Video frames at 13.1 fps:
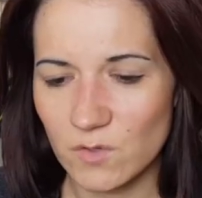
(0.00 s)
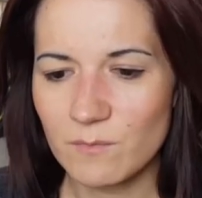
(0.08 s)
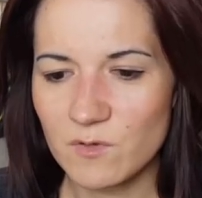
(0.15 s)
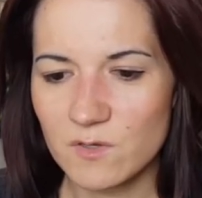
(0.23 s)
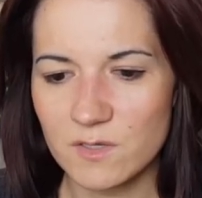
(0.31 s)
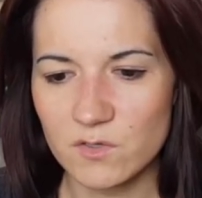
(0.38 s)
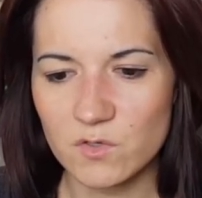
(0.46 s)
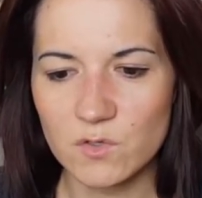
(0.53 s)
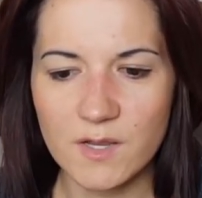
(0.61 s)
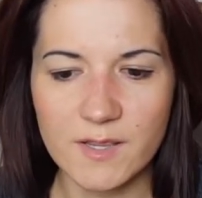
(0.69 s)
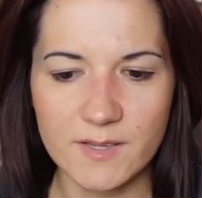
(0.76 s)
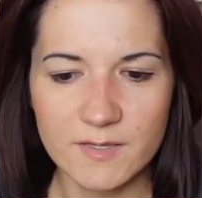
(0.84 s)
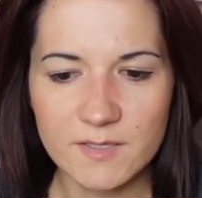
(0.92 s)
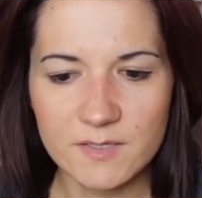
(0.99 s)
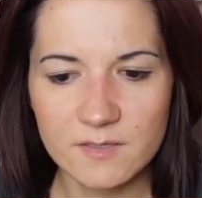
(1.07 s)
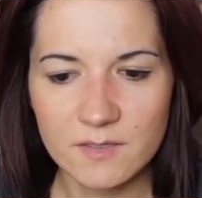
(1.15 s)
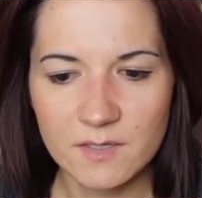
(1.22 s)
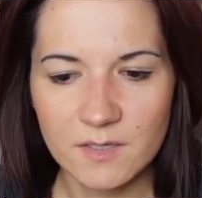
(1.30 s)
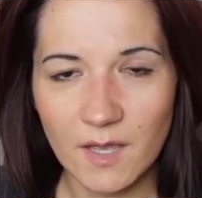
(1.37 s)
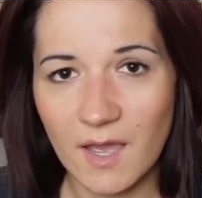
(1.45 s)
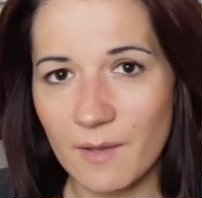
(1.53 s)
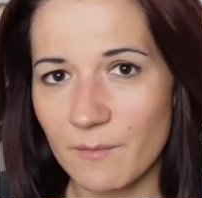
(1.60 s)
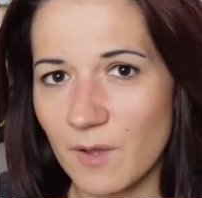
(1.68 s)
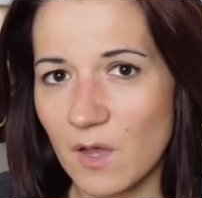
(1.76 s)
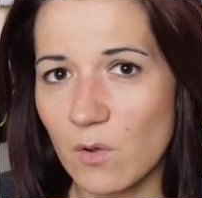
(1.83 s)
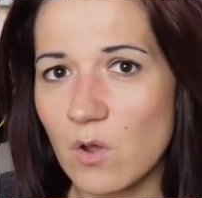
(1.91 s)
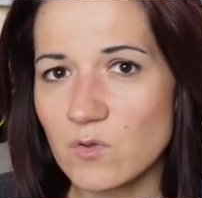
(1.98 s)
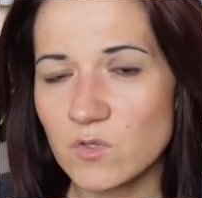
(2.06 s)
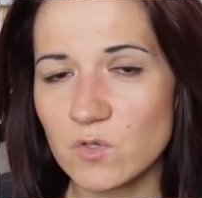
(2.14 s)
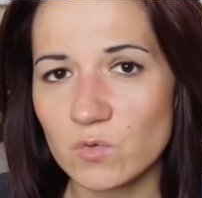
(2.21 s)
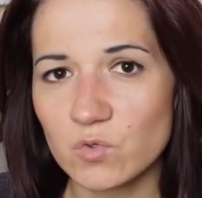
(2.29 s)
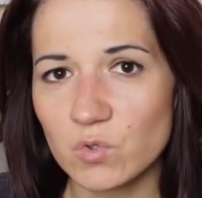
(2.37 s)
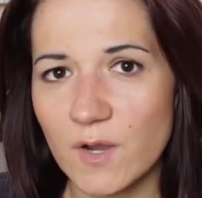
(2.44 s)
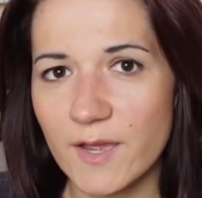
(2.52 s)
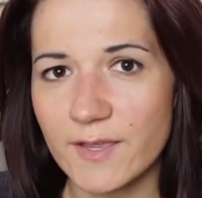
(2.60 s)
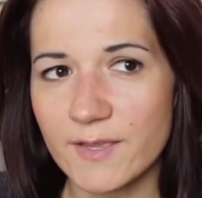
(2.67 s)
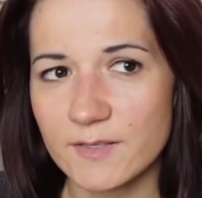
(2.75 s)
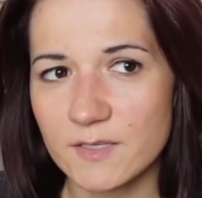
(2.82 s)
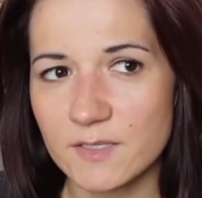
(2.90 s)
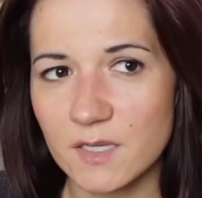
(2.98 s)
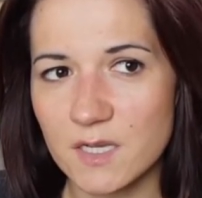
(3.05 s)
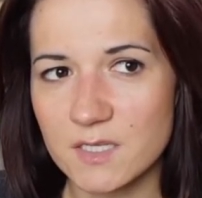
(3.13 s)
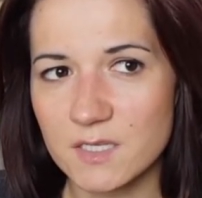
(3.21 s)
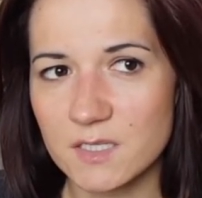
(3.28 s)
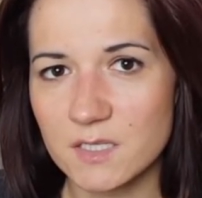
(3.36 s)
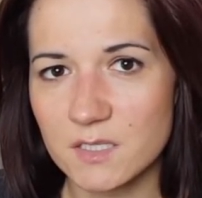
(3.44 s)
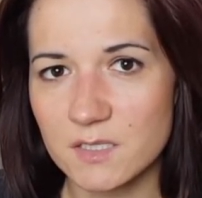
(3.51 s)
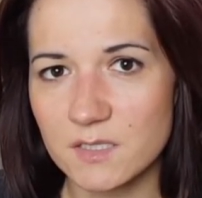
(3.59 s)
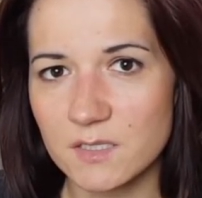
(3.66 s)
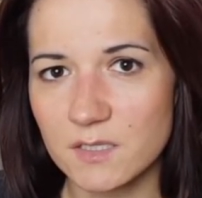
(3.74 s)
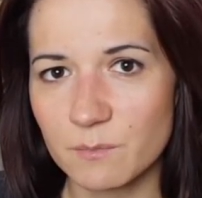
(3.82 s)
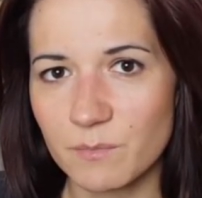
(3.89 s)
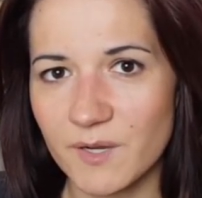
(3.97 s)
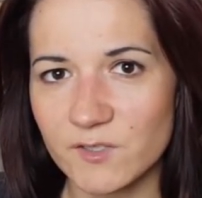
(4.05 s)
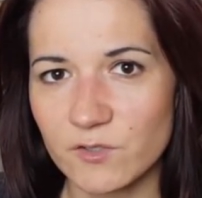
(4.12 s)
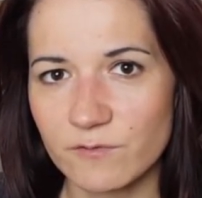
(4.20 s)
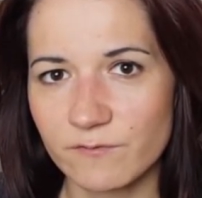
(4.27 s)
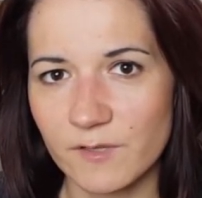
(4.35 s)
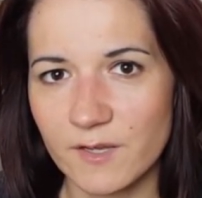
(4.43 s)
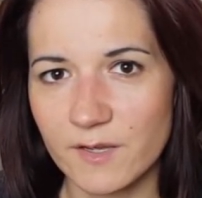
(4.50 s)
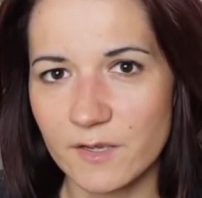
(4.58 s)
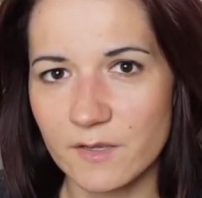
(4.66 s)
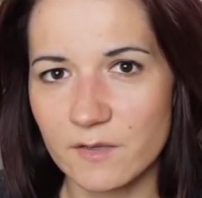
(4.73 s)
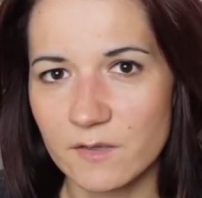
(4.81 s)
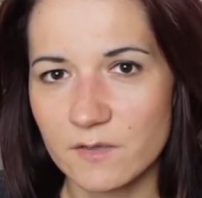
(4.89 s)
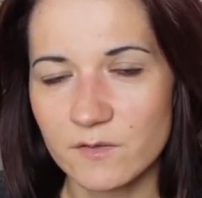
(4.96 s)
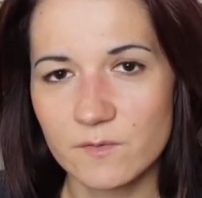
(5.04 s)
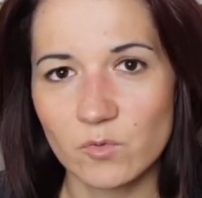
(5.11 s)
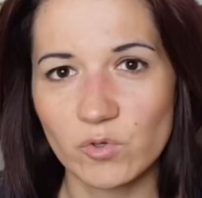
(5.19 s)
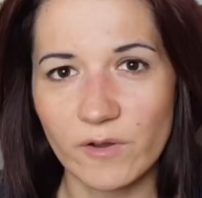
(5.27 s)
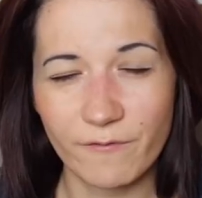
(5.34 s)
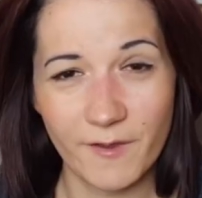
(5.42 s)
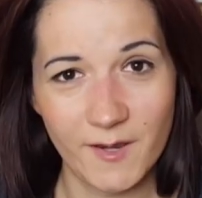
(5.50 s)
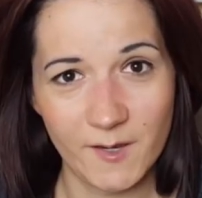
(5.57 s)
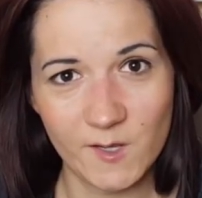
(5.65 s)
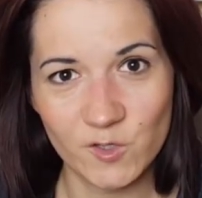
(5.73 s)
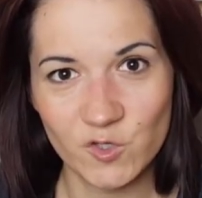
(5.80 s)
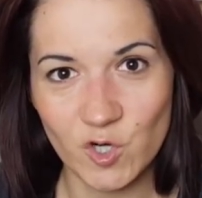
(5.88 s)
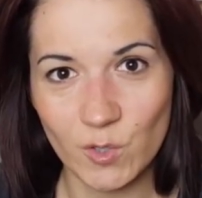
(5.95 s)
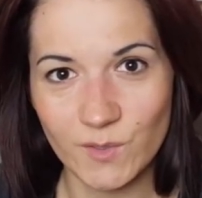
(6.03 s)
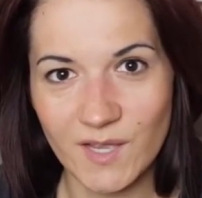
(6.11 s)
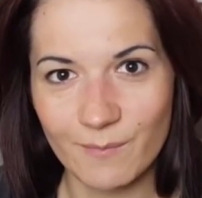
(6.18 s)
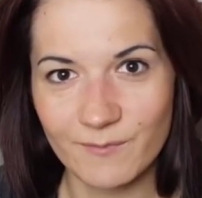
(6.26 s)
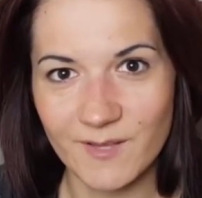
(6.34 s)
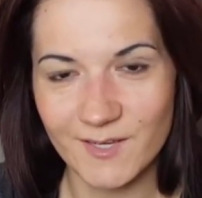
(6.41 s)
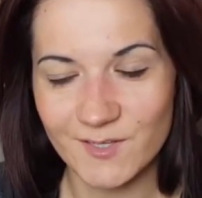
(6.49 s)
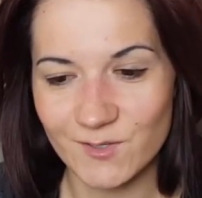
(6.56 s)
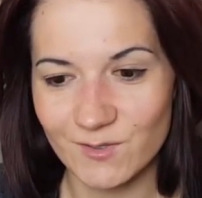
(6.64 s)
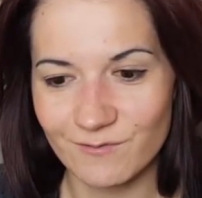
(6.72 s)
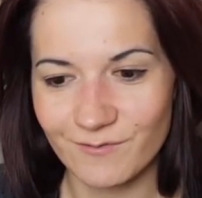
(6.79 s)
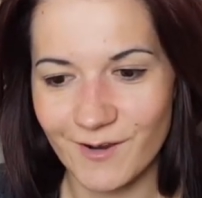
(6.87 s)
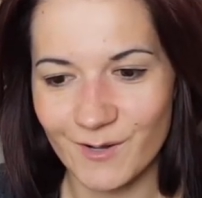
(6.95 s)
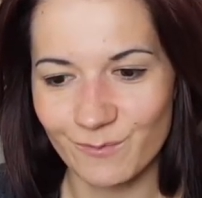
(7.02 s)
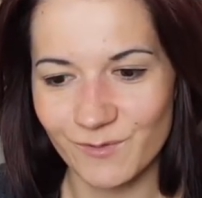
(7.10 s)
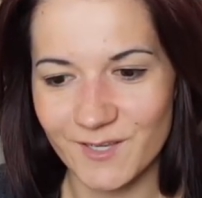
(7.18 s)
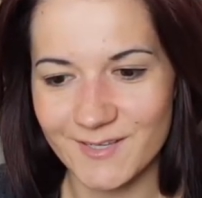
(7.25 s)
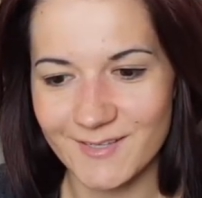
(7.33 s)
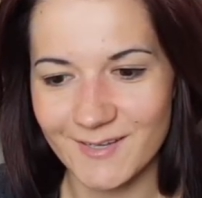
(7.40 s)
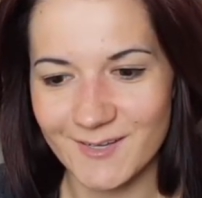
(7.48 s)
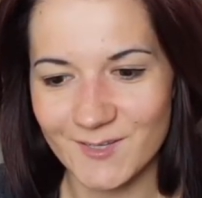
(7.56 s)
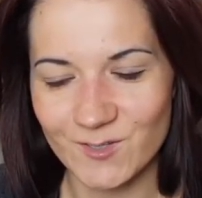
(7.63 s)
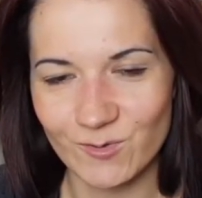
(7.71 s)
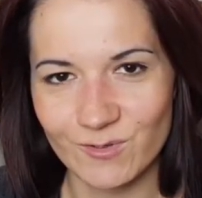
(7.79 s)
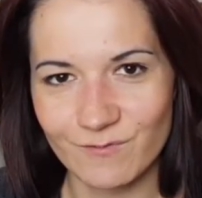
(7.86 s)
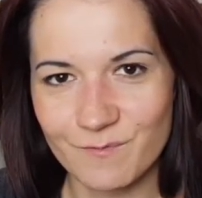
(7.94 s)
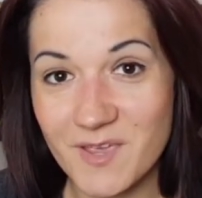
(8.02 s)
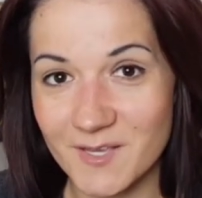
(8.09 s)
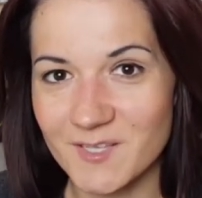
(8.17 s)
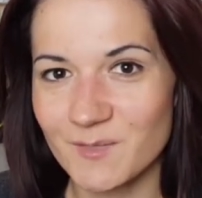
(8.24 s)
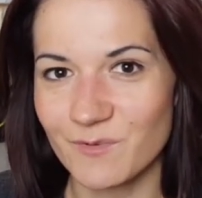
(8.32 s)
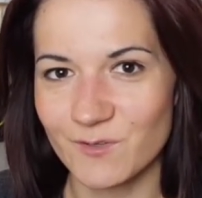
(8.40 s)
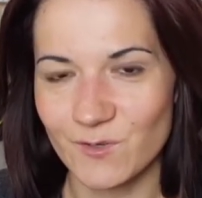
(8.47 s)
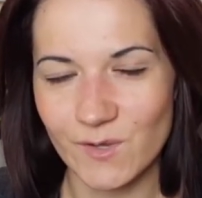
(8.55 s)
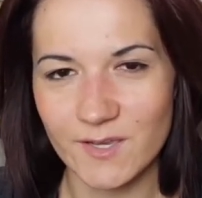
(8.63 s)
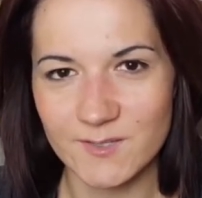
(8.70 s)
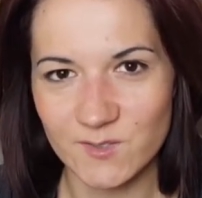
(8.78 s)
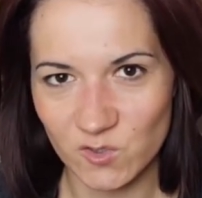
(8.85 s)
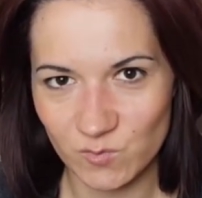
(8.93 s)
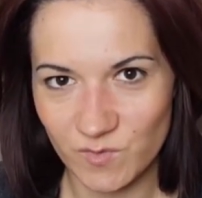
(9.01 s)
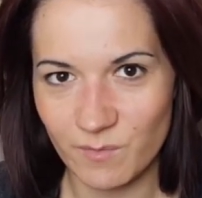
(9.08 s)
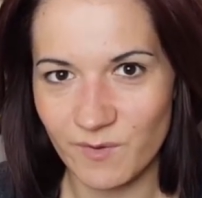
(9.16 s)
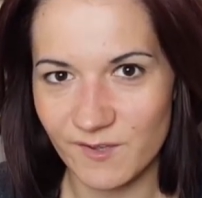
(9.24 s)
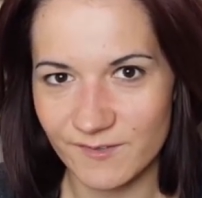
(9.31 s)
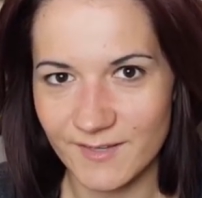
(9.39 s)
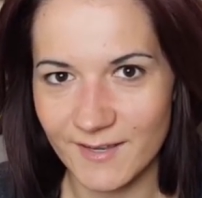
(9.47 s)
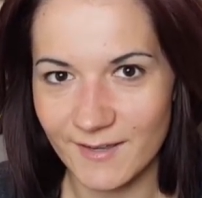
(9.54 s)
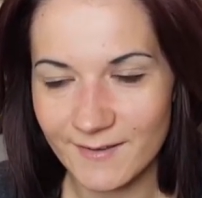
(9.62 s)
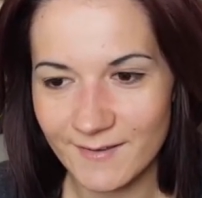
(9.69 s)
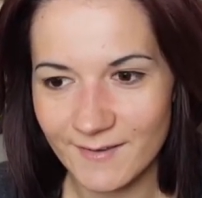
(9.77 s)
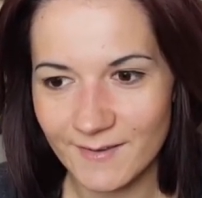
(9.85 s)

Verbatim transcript: I'm gonna do this. I'll also try and discuss the butterfly graffiti that showed up next to the fireplace that I sort of missed, but you guys told me about that.